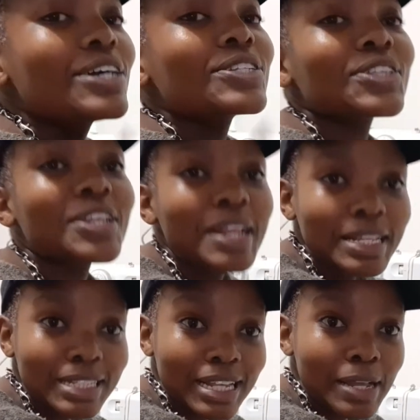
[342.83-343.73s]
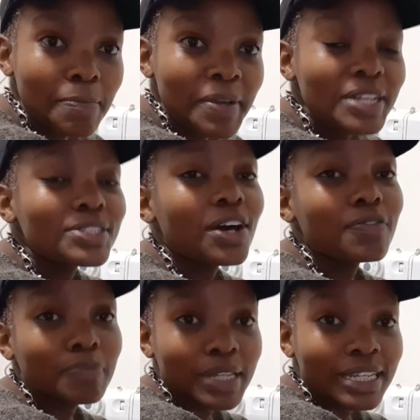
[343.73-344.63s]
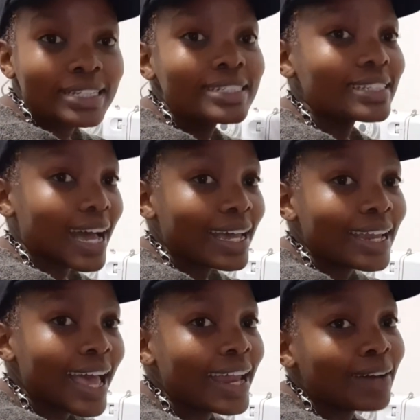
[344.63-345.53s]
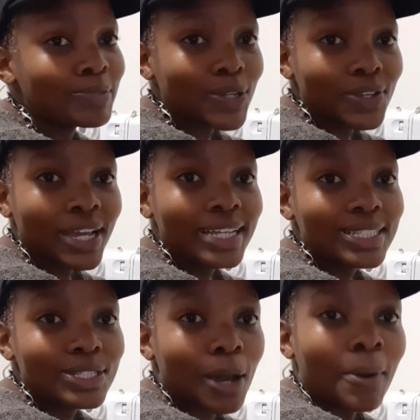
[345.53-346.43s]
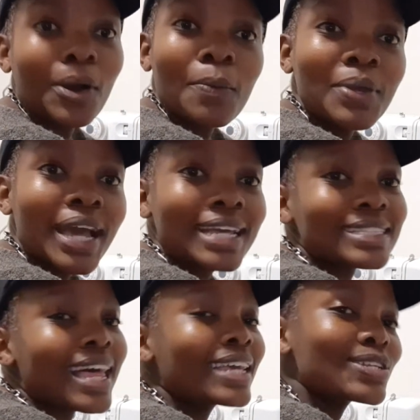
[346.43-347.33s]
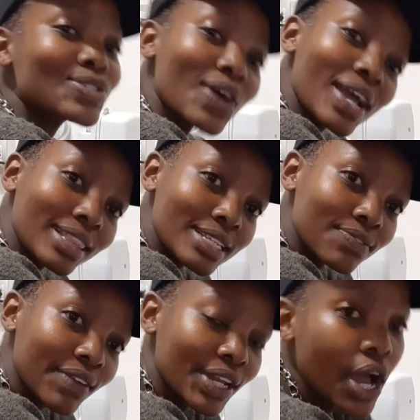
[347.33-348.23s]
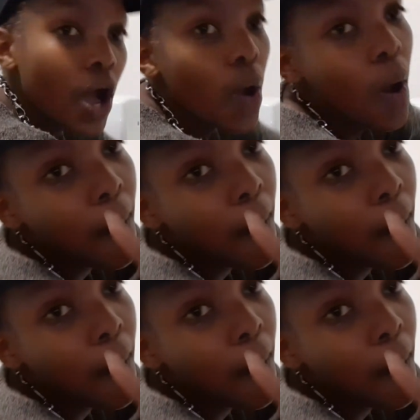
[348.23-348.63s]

So the next clip is of me done, and I'm showing you guys the top. I hope you guys enjoyed this video.